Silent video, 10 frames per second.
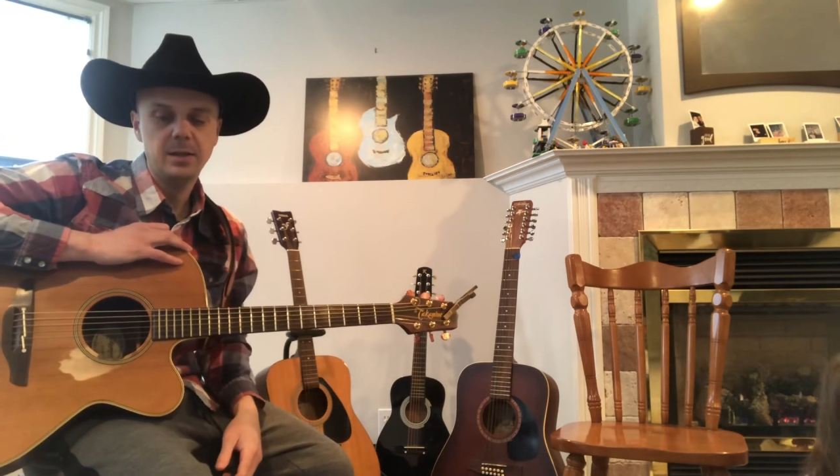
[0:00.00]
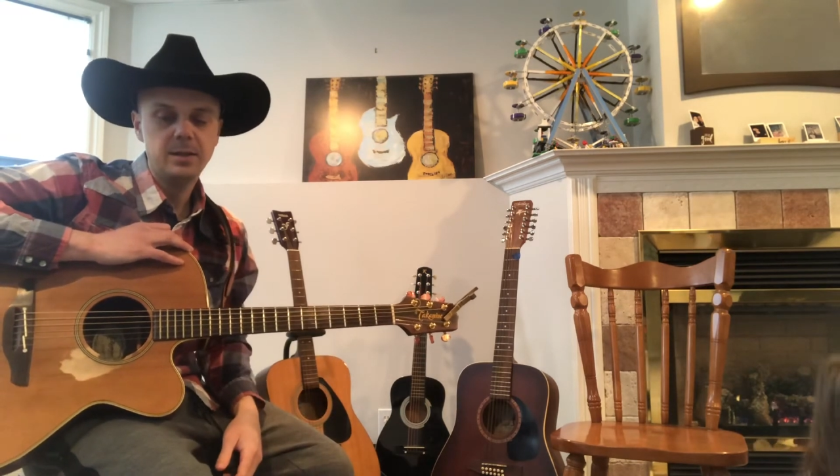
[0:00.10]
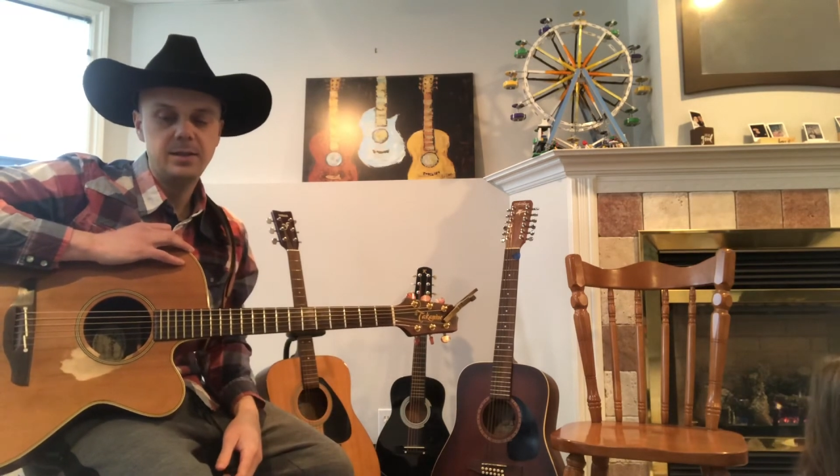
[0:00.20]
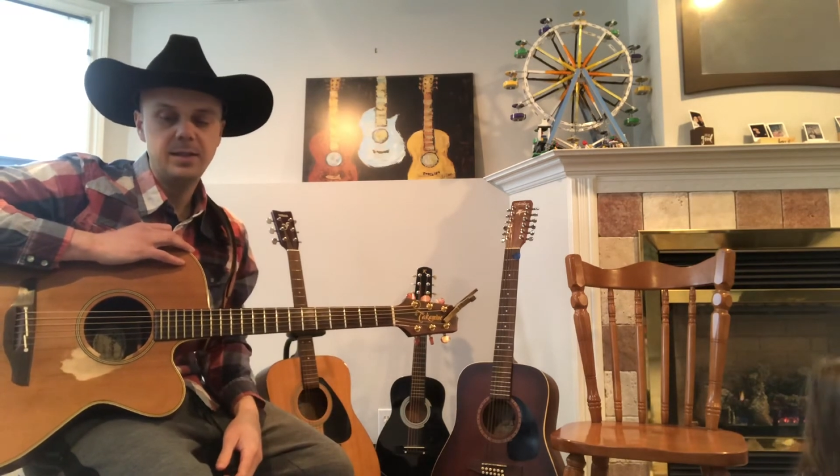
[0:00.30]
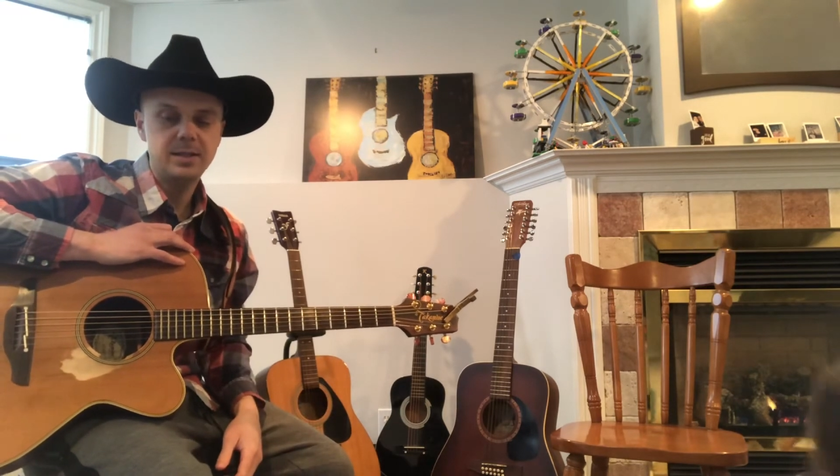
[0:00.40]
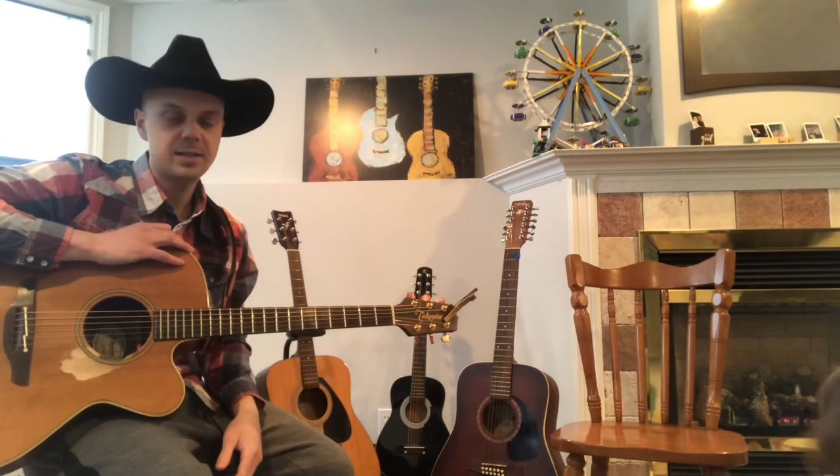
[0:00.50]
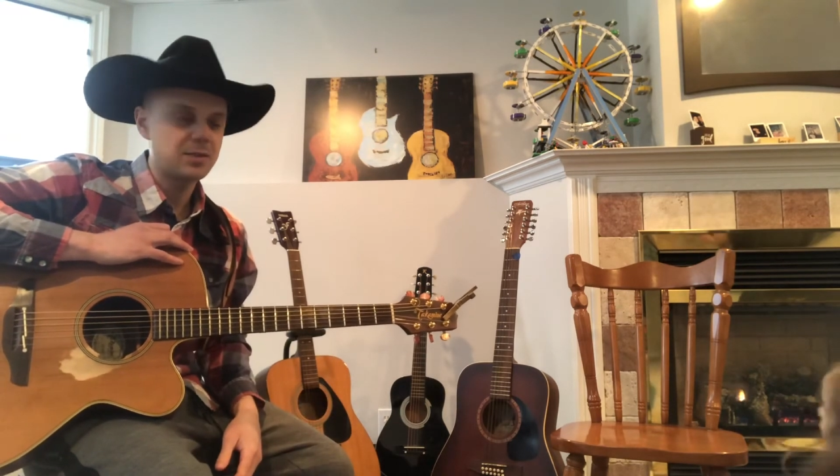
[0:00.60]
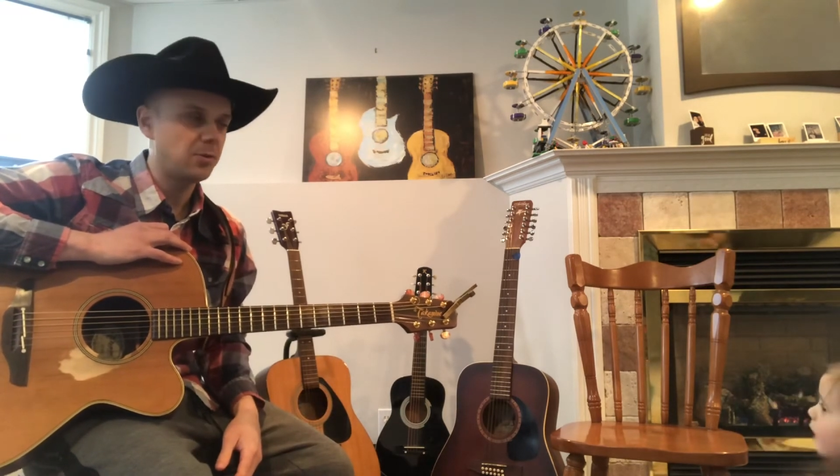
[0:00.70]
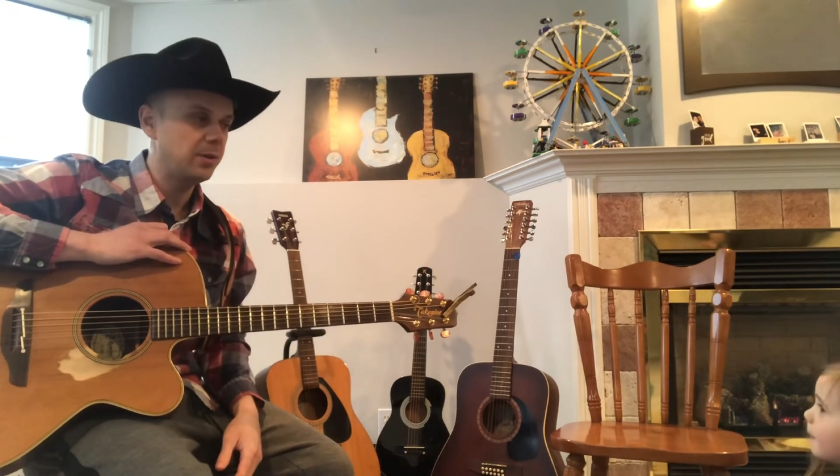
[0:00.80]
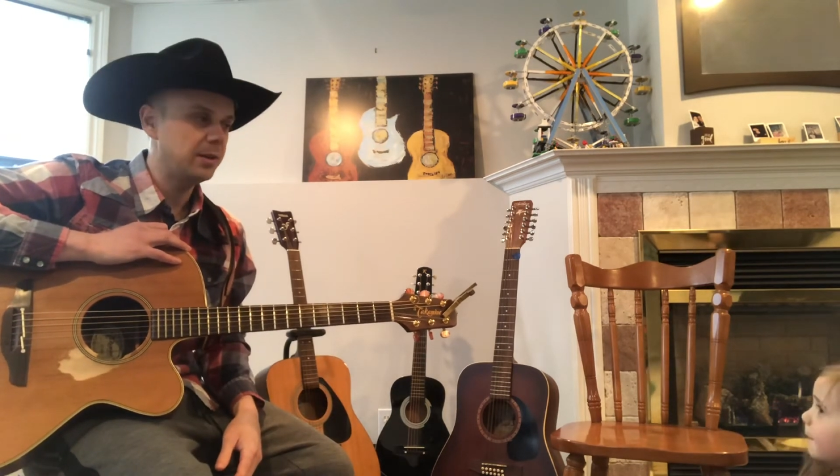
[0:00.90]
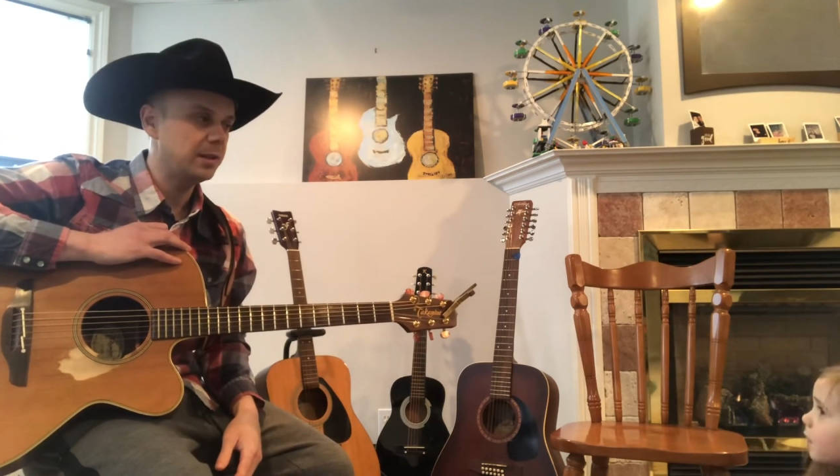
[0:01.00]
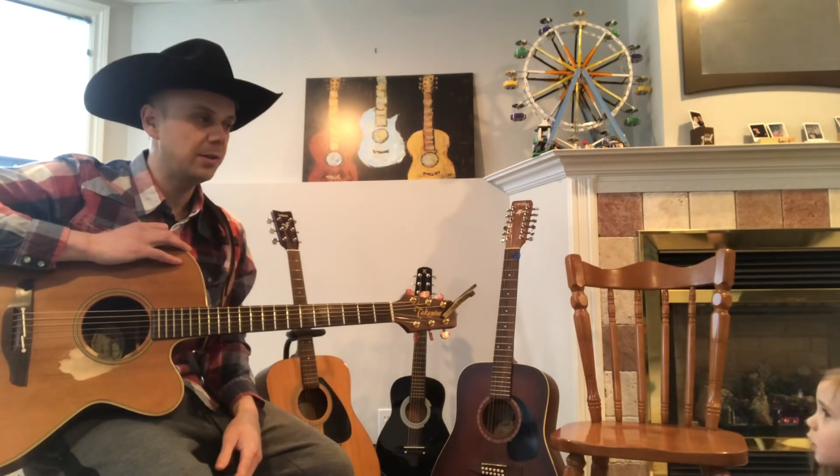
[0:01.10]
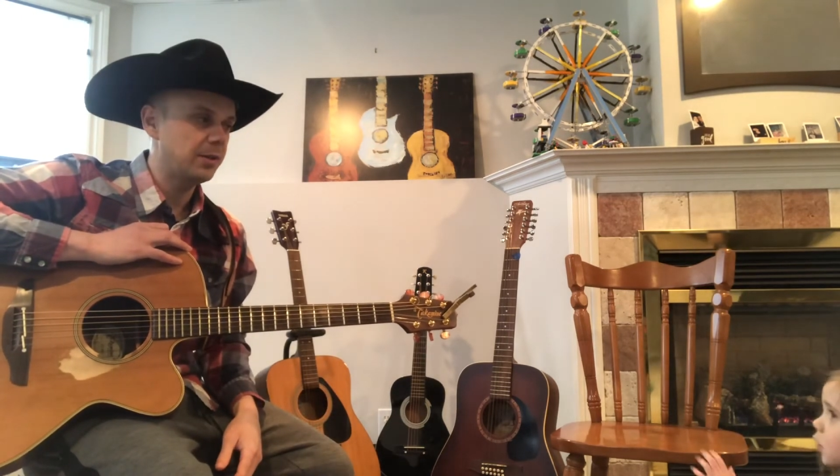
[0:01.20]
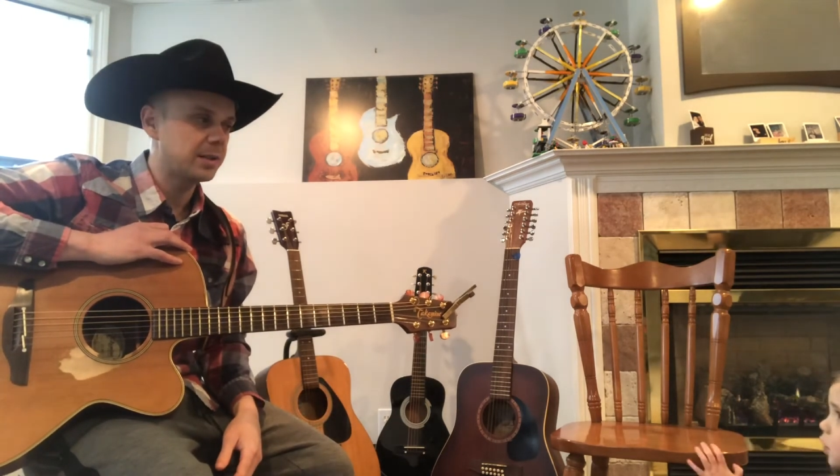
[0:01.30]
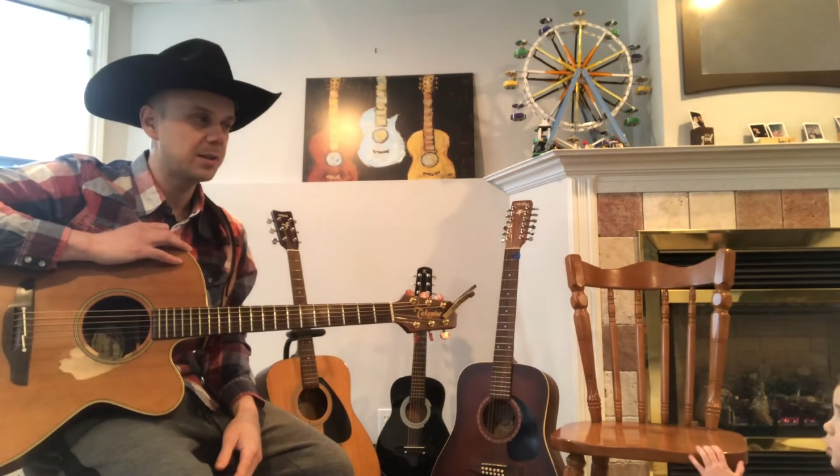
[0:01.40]
The story and
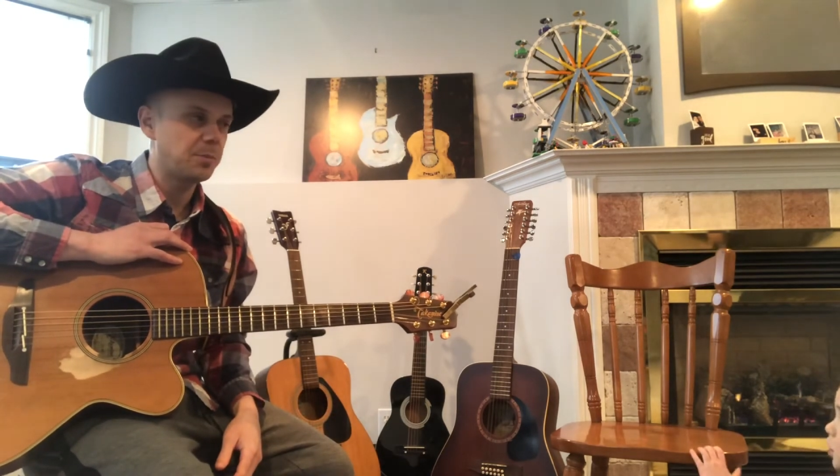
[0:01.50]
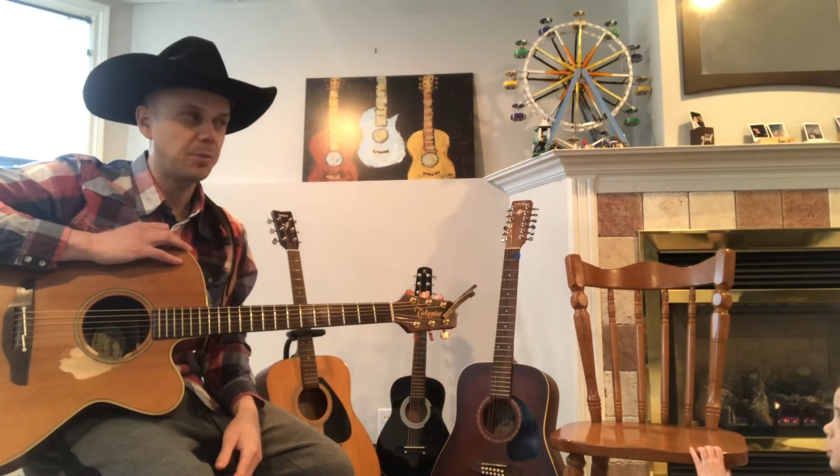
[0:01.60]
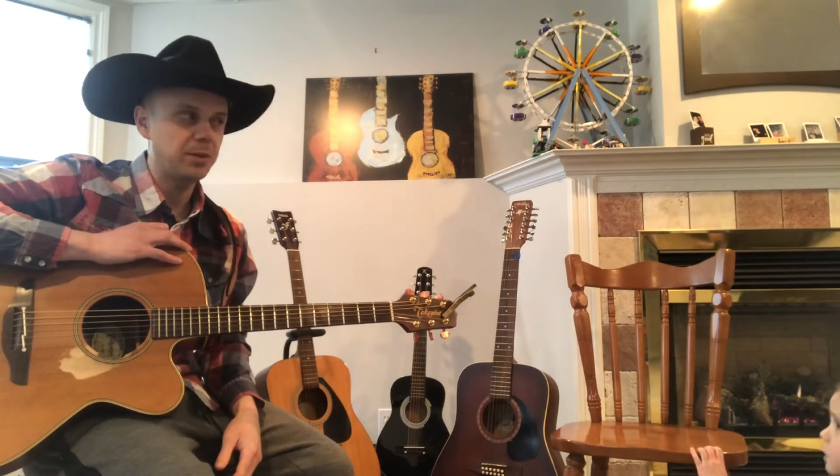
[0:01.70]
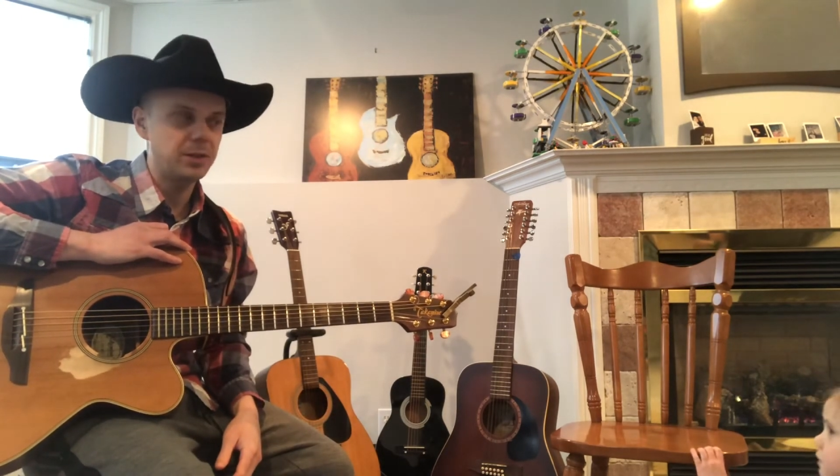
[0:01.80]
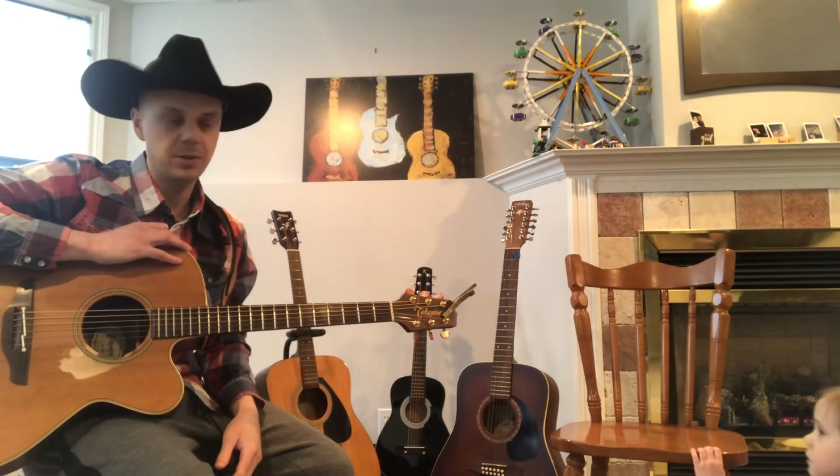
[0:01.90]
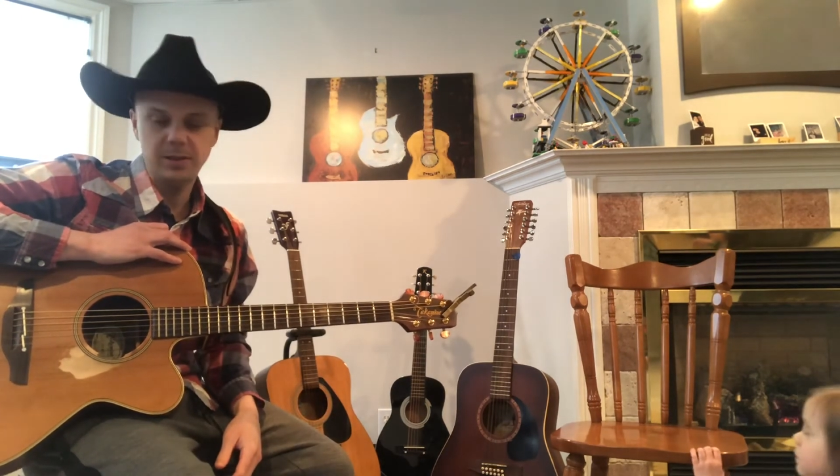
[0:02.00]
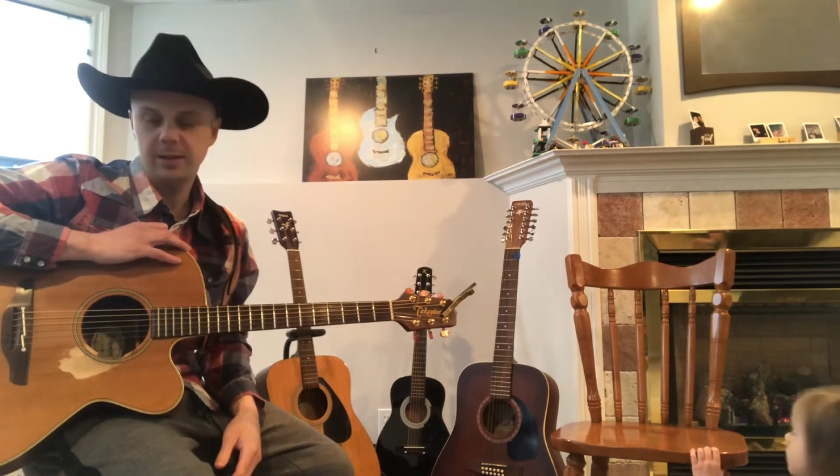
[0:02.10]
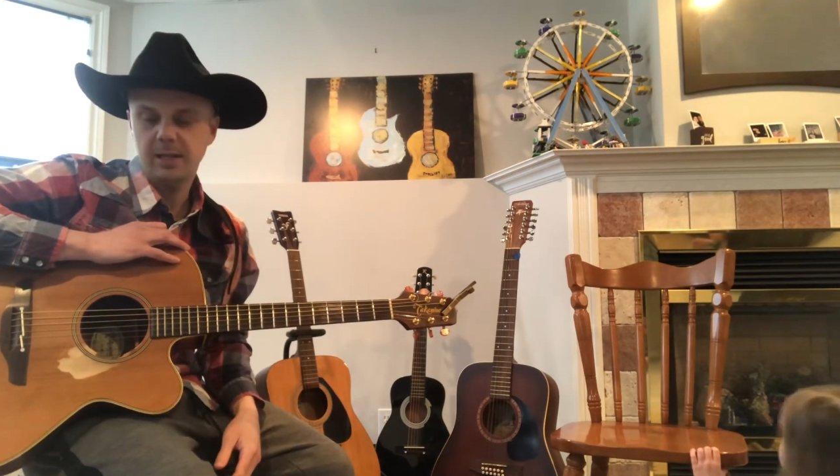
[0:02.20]
lyrics are pretty good